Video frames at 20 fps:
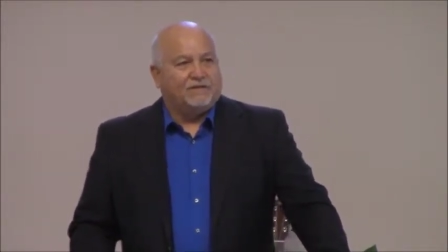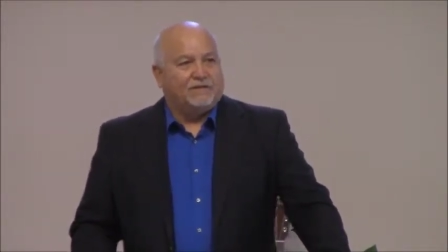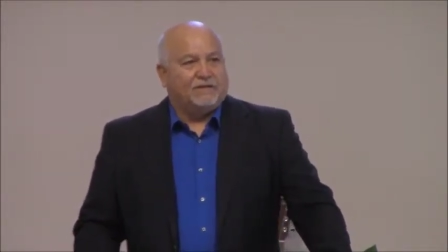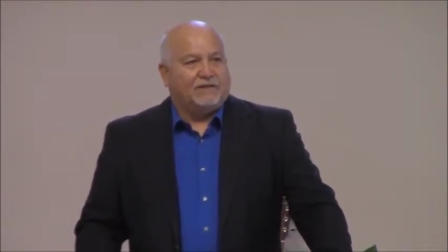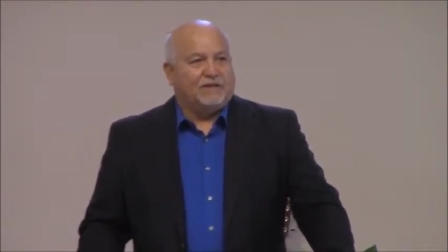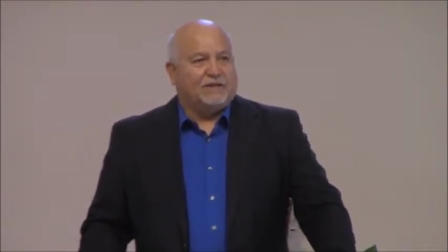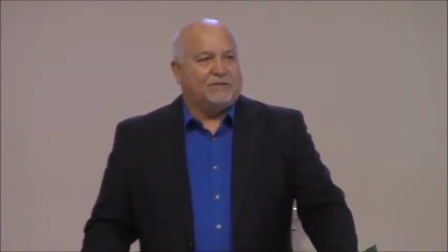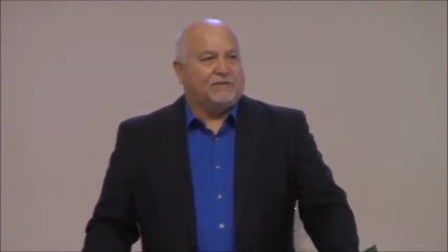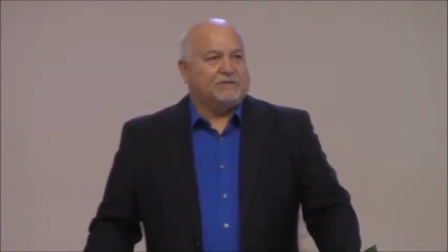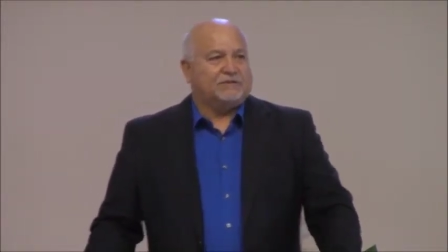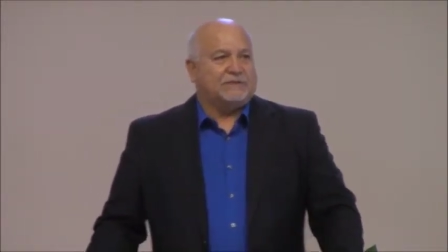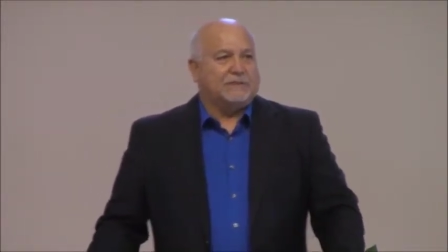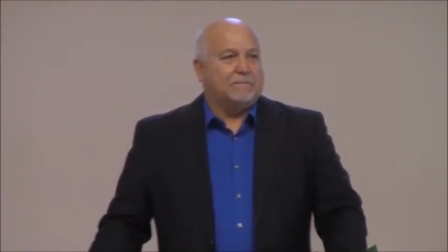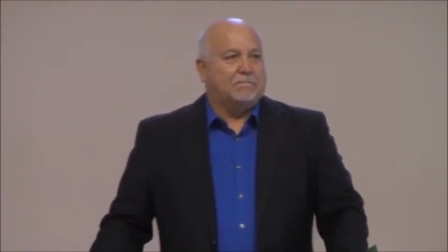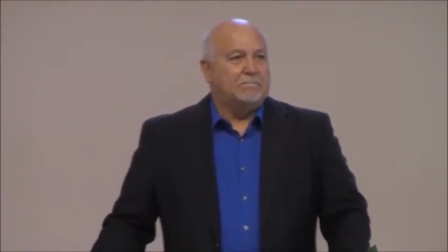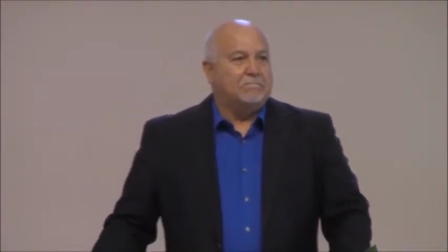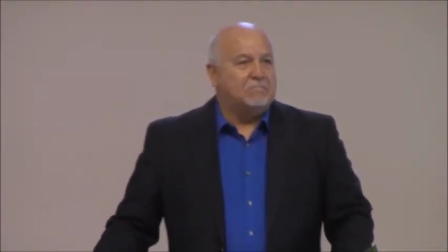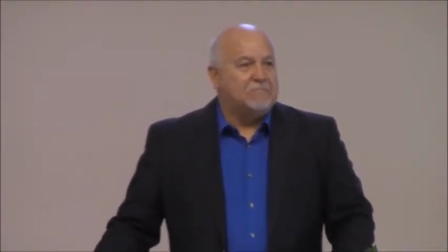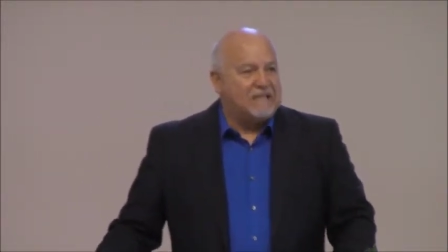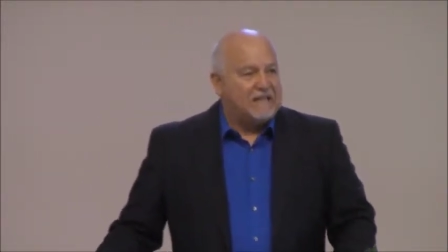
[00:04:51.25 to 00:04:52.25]
he was
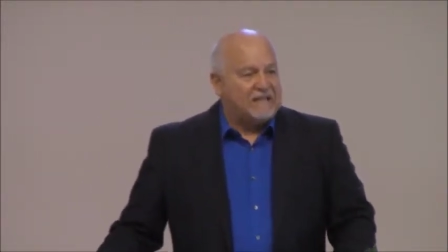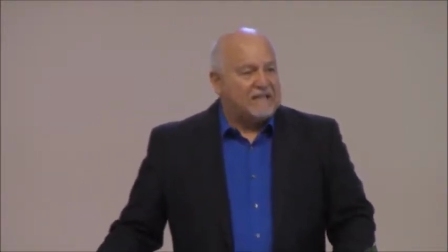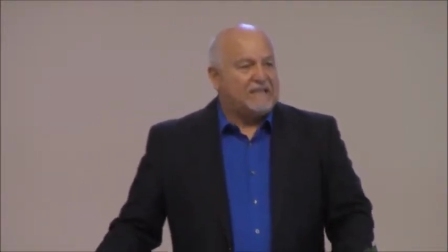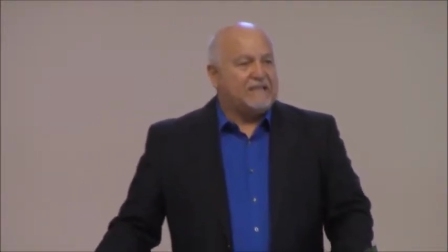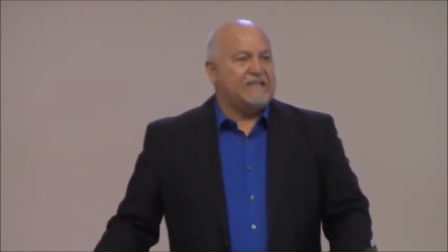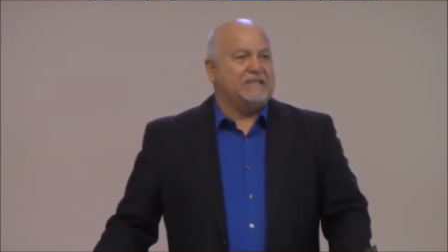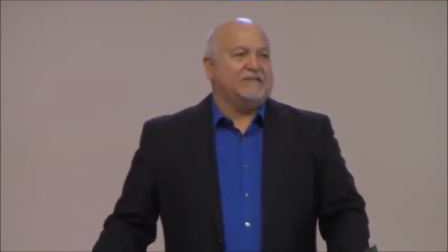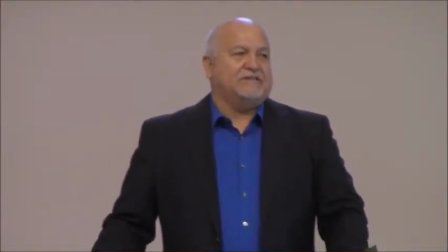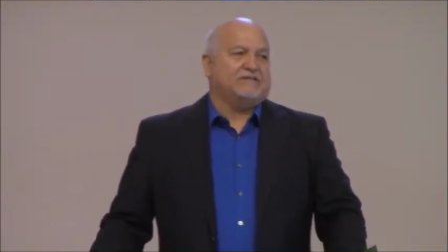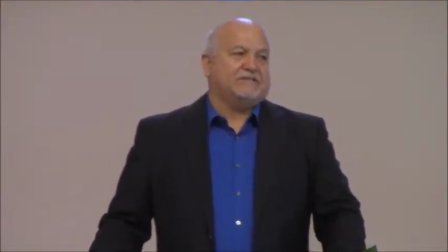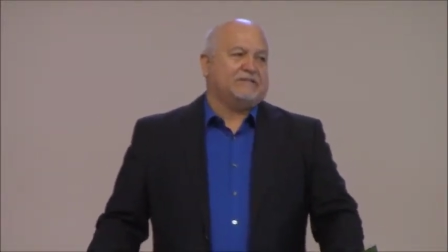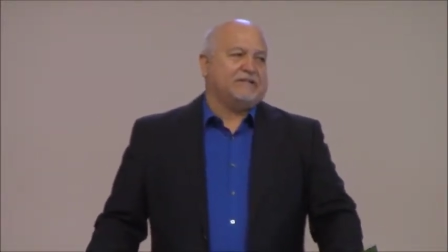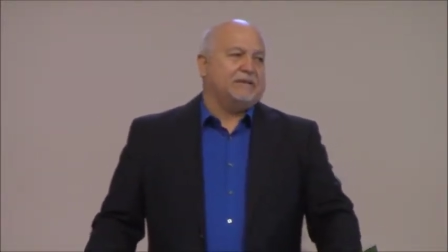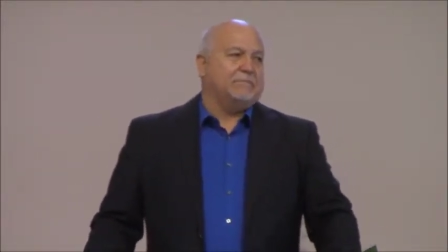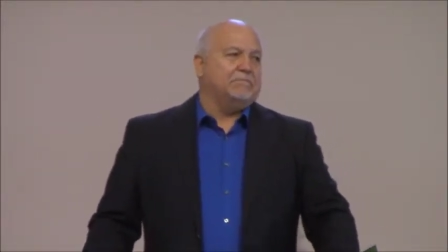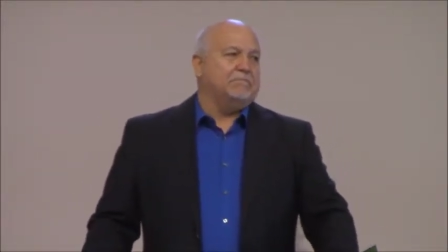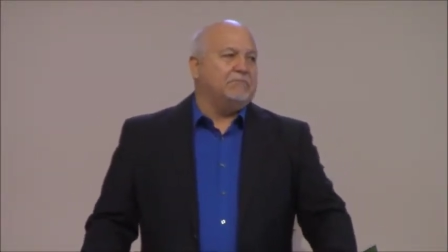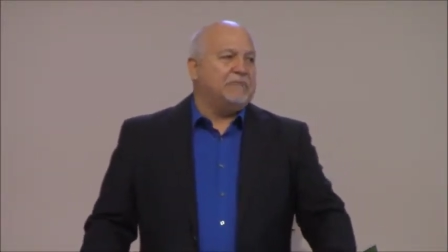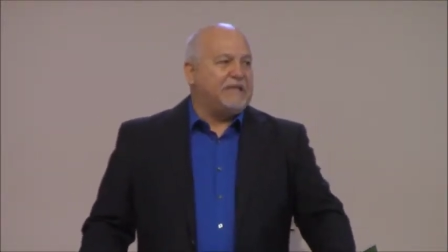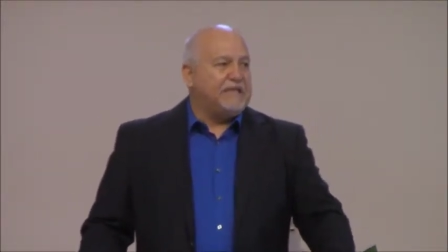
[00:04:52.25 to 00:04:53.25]
amazed,
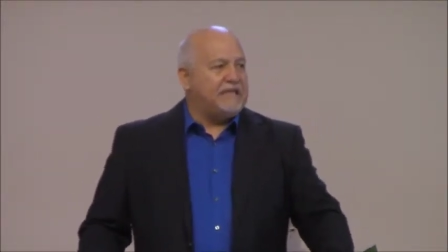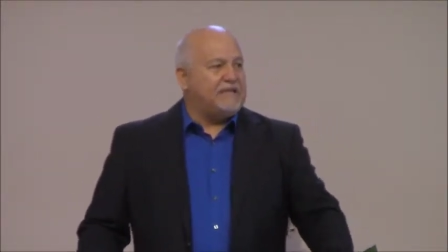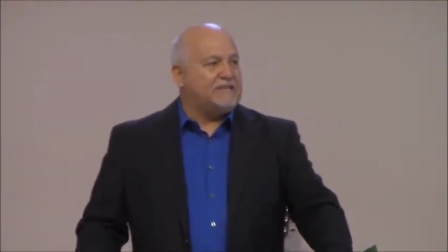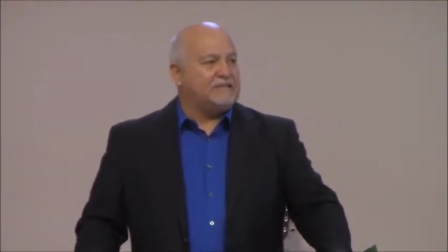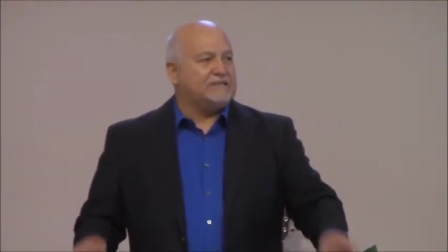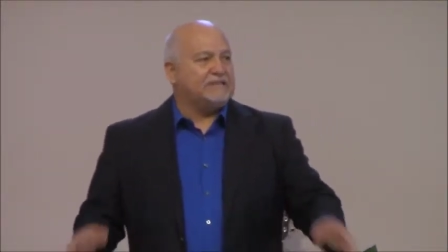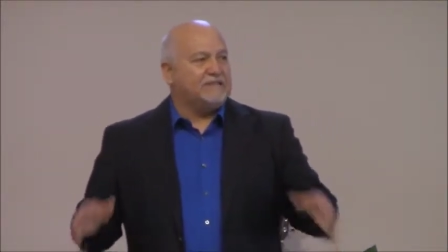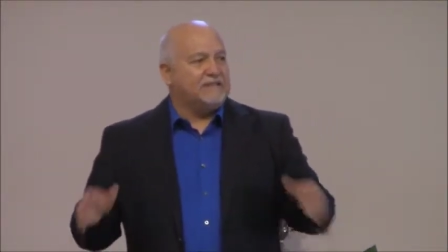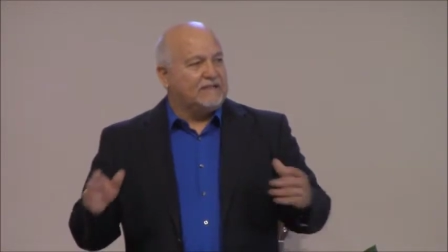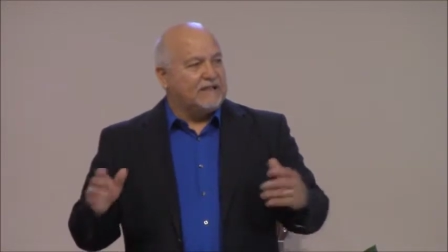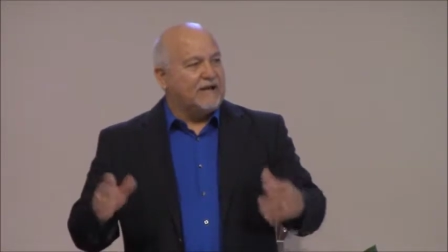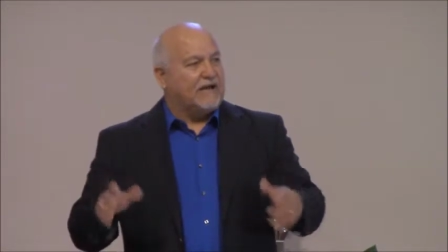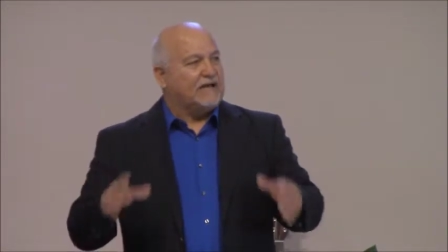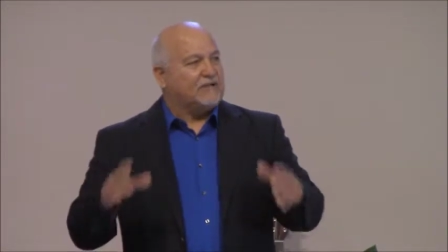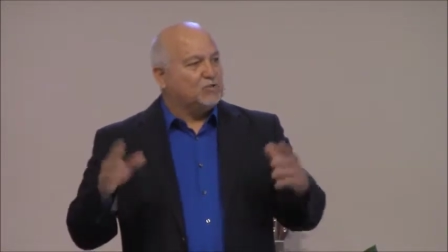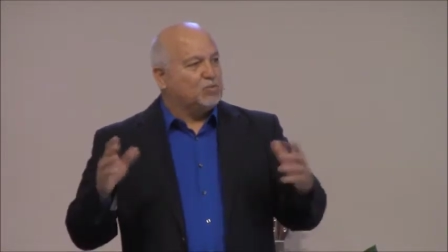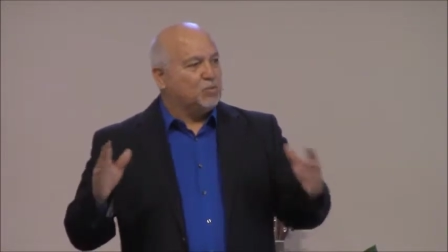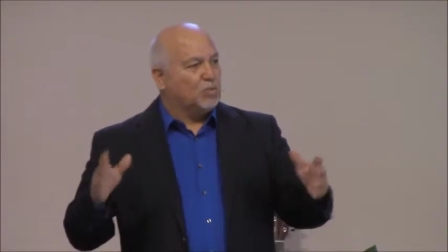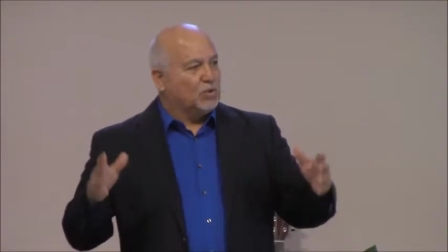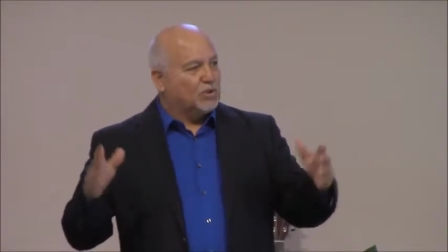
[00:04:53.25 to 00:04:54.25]
amazed at
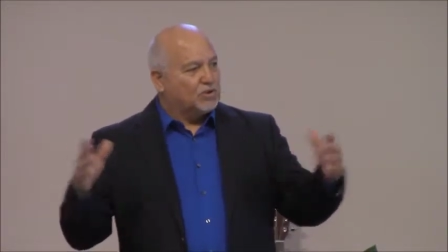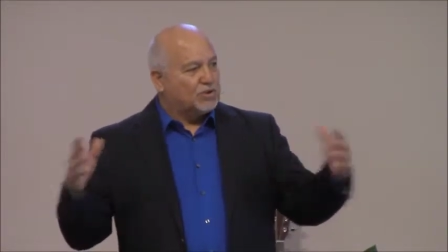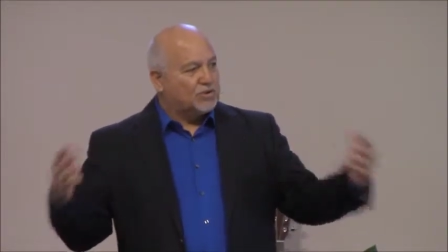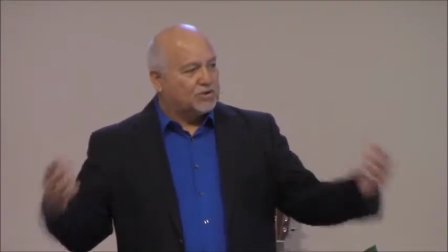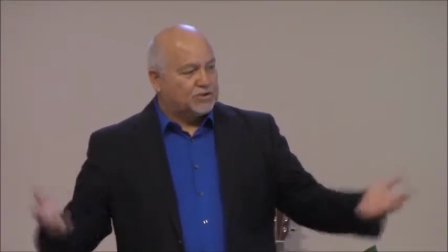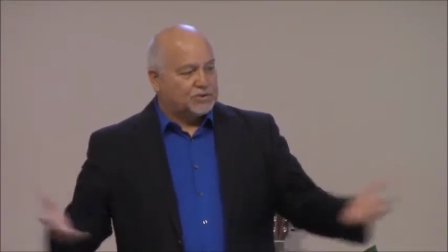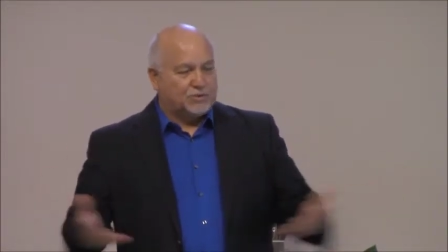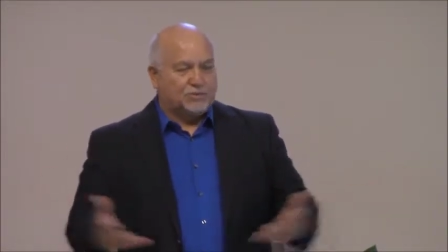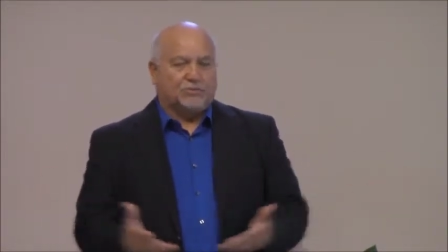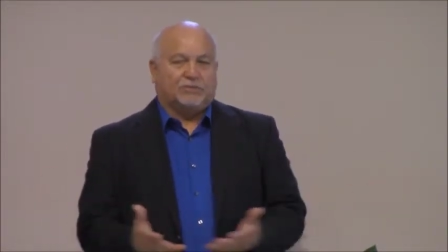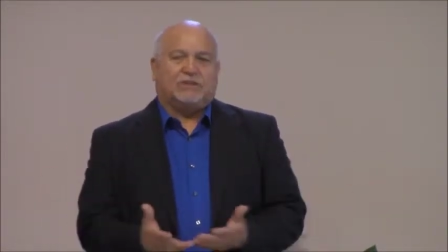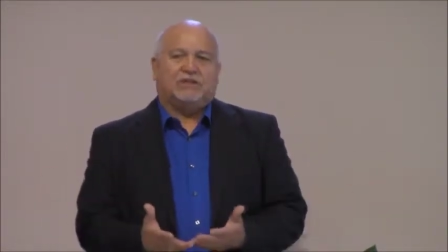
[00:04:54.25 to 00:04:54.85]
God's work through